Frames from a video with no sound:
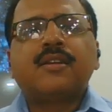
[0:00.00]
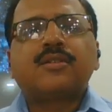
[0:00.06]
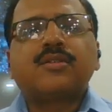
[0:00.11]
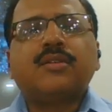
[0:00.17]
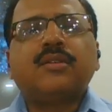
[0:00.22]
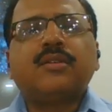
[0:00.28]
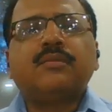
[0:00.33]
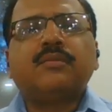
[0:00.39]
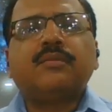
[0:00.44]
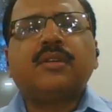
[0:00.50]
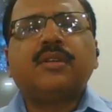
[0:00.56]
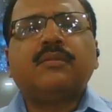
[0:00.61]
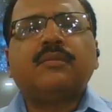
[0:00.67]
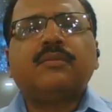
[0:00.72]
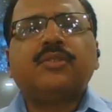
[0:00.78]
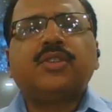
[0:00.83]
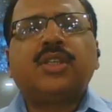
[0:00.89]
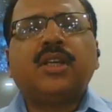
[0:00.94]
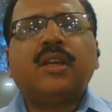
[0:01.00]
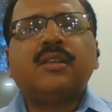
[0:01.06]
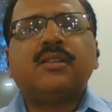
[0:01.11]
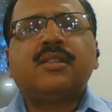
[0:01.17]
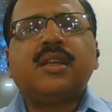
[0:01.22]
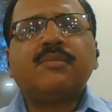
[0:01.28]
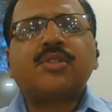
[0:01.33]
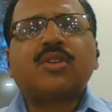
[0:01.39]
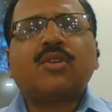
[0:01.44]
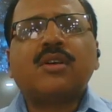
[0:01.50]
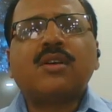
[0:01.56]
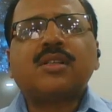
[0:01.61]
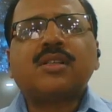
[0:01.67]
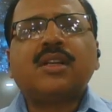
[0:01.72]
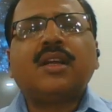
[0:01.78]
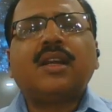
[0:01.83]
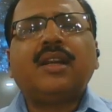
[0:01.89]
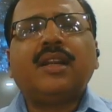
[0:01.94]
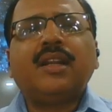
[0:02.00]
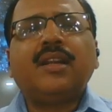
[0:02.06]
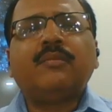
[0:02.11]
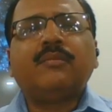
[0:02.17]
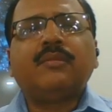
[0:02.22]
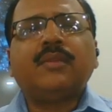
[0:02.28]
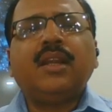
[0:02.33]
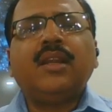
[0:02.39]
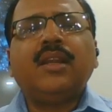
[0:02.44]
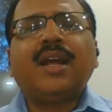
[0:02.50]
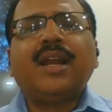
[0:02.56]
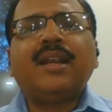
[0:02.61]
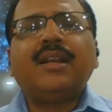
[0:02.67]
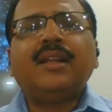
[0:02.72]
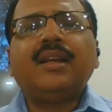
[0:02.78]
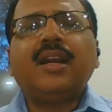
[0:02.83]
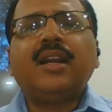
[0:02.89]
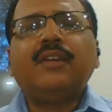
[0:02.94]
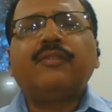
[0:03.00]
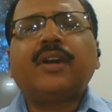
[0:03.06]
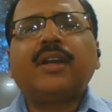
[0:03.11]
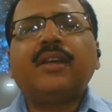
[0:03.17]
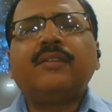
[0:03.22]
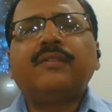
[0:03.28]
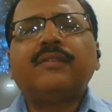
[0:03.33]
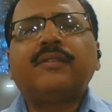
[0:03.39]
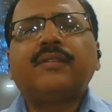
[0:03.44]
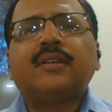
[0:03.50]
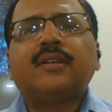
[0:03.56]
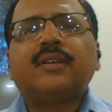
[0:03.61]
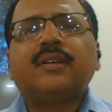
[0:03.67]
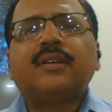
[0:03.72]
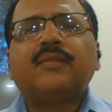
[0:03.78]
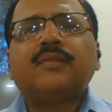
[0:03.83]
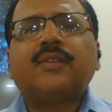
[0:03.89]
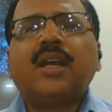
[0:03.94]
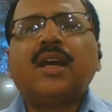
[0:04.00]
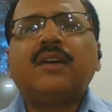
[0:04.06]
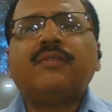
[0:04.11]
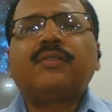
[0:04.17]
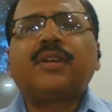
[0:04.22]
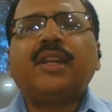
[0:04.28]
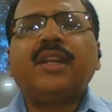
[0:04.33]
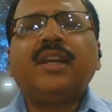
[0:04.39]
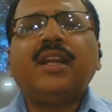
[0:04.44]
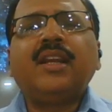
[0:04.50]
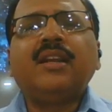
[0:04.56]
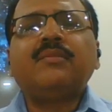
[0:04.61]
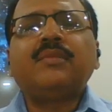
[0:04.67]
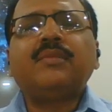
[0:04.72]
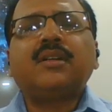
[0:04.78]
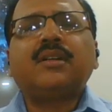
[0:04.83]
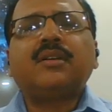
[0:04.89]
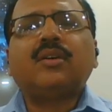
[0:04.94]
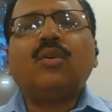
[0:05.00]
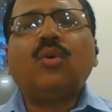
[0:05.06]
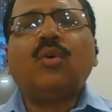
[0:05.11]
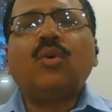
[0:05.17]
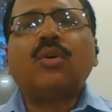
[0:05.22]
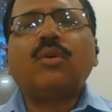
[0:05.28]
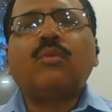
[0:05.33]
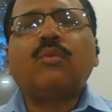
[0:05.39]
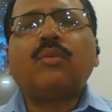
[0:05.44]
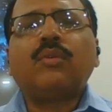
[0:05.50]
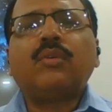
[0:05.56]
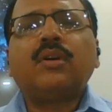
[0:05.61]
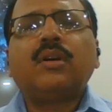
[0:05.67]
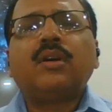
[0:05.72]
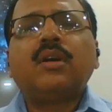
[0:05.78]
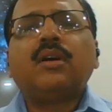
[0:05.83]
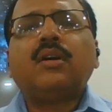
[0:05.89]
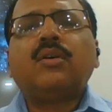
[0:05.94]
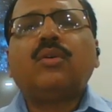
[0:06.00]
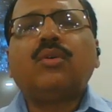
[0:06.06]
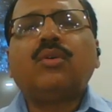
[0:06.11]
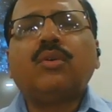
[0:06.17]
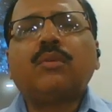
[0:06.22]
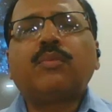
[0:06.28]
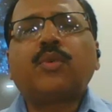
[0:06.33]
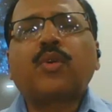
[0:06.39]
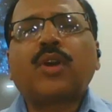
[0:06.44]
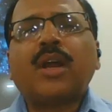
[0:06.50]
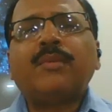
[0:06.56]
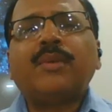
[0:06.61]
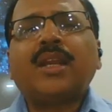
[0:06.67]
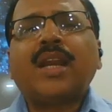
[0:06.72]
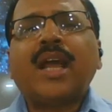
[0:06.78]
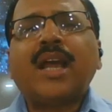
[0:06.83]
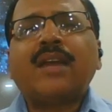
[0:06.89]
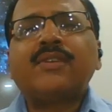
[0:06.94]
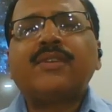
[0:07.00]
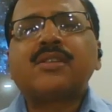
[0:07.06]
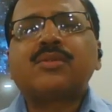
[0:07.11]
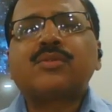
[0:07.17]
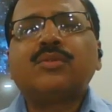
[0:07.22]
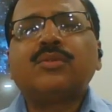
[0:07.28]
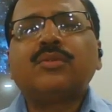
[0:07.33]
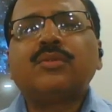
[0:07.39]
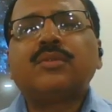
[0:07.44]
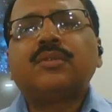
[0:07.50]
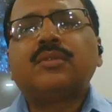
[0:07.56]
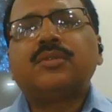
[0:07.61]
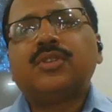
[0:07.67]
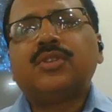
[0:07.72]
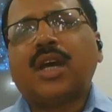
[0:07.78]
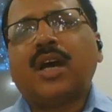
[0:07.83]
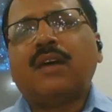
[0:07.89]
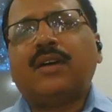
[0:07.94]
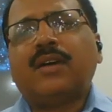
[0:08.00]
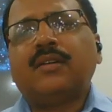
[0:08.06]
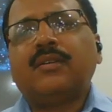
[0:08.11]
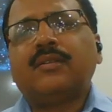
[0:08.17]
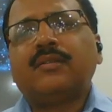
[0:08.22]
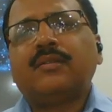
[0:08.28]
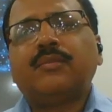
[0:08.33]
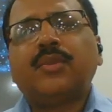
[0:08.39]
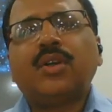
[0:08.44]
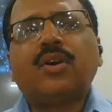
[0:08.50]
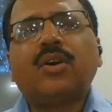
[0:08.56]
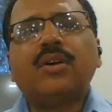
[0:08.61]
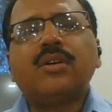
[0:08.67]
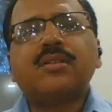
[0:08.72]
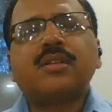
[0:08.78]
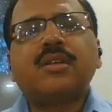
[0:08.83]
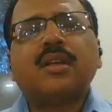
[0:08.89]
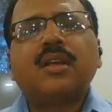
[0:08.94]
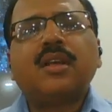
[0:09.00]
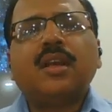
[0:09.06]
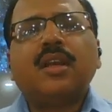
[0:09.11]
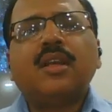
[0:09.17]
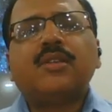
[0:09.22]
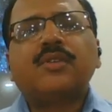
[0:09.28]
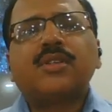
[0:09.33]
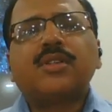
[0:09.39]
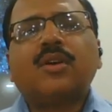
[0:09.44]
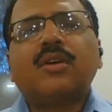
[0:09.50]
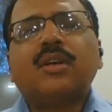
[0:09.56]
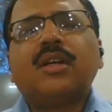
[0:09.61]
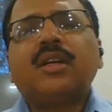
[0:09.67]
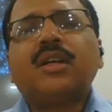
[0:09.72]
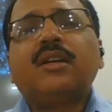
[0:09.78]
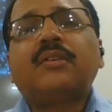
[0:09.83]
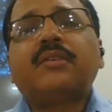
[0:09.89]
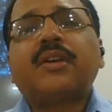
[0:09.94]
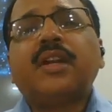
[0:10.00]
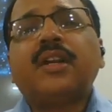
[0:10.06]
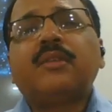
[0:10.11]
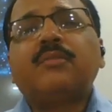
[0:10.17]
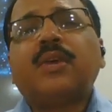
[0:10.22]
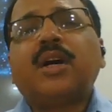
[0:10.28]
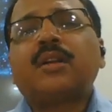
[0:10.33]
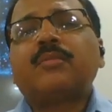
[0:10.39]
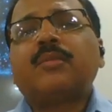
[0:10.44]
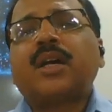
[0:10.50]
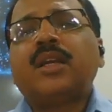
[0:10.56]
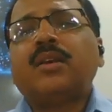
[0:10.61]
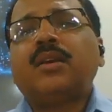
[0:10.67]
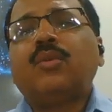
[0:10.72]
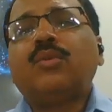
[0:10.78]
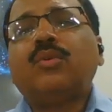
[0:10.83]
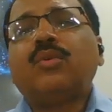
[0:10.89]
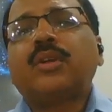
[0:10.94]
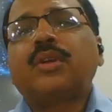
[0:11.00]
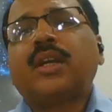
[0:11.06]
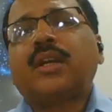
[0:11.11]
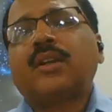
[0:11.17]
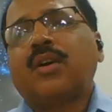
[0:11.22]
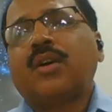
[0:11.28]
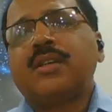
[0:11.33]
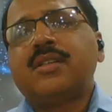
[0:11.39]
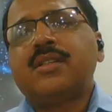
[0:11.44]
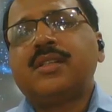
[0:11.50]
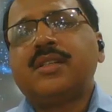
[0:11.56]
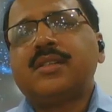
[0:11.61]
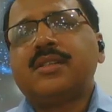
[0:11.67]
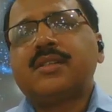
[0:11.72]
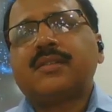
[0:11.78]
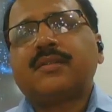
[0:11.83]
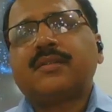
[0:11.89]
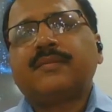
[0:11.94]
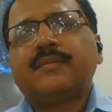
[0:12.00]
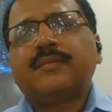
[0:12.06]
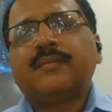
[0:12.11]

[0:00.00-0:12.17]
So James Gosling and team in 1995, they have renamed Oak programming language to Java because it was already trademarked by Oak Technologies.